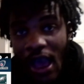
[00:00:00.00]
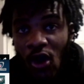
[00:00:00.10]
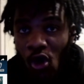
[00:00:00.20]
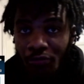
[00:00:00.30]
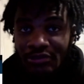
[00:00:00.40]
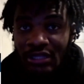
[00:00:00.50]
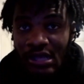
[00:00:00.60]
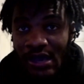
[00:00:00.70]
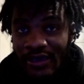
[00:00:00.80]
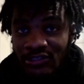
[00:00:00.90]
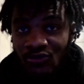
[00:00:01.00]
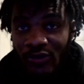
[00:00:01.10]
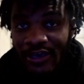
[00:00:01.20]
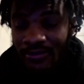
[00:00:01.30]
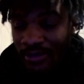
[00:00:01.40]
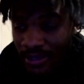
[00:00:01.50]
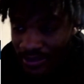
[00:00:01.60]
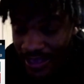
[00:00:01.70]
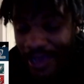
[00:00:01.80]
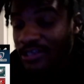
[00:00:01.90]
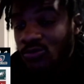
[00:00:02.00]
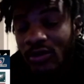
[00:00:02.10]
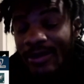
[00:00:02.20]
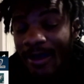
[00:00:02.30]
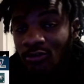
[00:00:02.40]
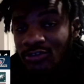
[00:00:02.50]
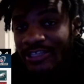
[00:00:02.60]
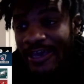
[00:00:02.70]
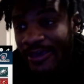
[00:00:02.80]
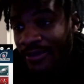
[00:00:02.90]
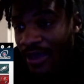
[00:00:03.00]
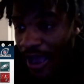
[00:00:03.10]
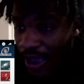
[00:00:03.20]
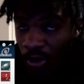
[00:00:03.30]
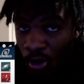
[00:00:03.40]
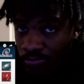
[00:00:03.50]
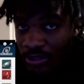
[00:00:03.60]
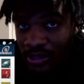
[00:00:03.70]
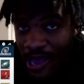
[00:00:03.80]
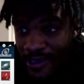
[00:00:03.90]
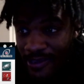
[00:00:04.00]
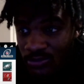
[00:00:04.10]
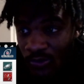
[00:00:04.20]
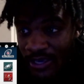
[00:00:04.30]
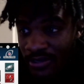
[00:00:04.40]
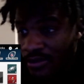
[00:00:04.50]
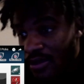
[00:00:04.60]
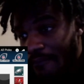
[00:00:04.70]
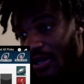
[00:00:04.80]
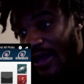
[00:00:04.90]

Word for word: I hope the Lions win. That is what I will say. I hope the Lions win, but